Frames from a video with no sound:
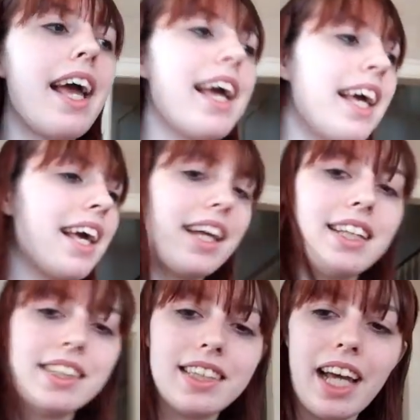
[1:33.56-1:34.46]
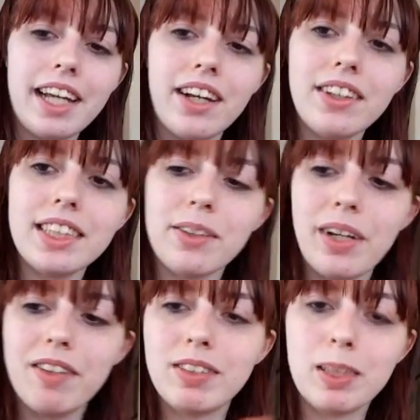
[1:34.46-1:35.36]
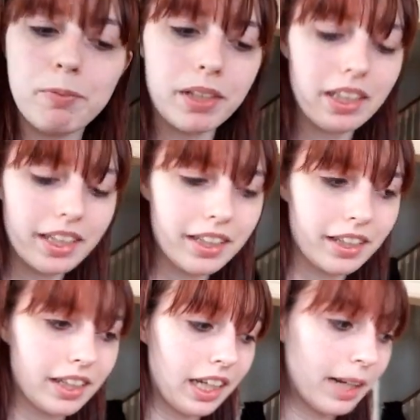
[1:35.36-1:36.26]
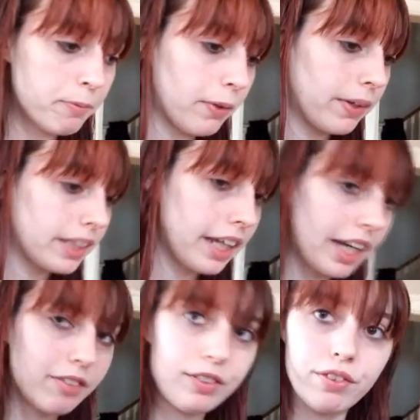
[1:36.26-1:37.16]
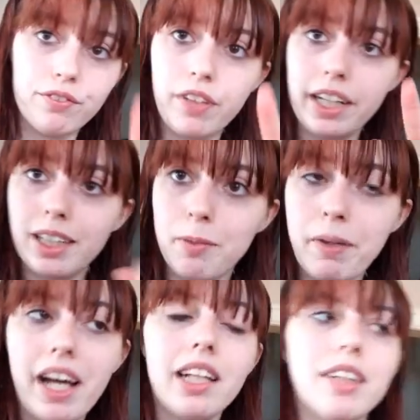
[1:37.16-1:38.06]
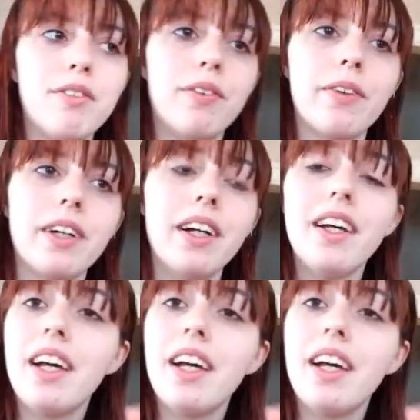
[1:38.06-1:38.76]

And I also have some glitter that I'm going to have to find the palette for,